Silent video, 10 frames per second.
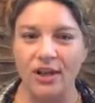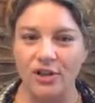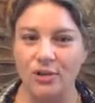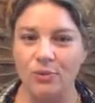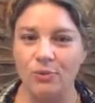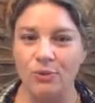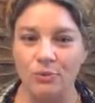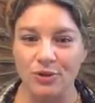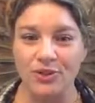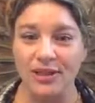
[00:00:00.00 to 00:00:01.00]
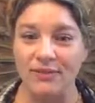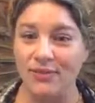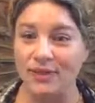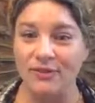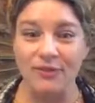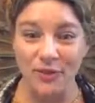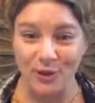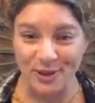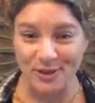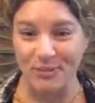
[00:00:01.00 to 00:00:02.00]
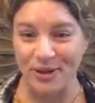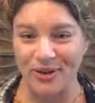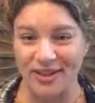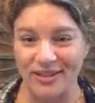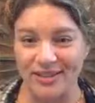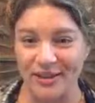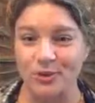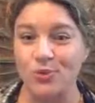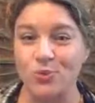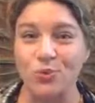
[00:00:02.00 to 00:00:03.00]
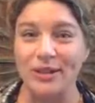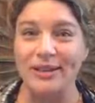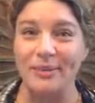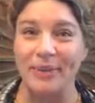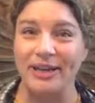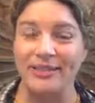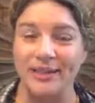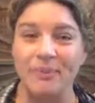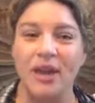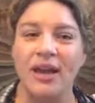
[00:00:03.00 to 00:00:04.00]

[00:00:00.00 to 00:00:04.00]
to receive the full experience there. It's really amazing.